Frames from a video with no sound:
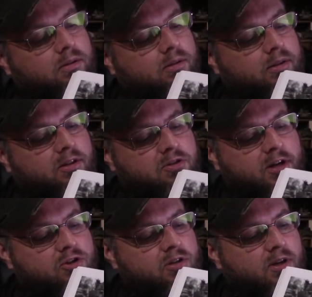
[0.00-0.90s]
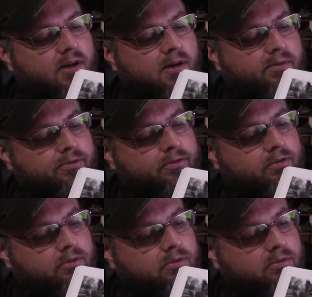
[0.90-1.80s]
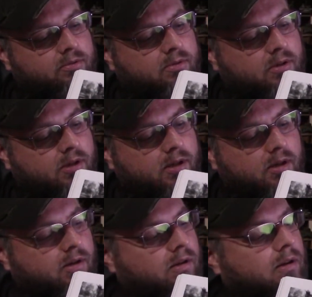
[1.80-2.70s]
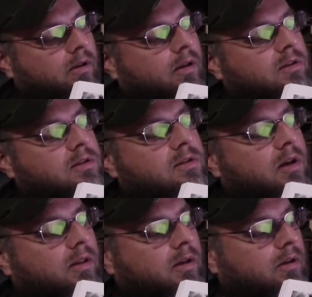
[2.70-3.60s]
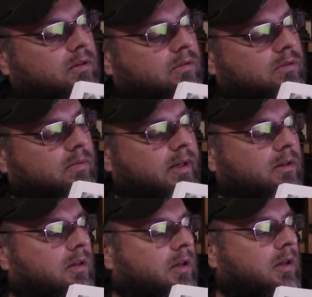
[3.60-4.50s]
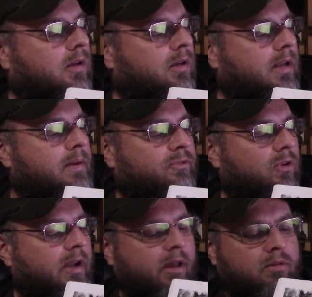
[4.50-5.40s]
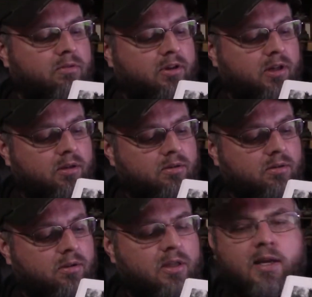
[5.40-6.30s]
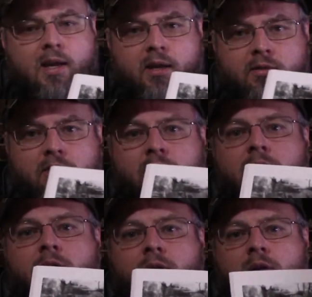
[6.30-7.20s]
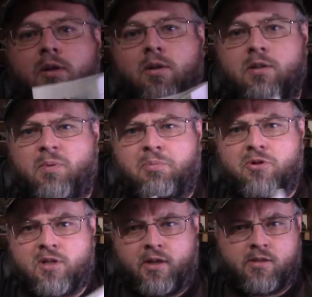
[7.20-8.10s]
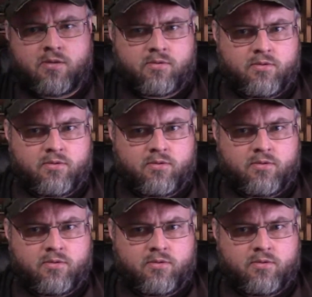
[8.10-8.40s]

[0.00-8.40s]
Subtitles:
Illustration of, you get an EZ-8 there, well, an M4A3 E8 to be precise.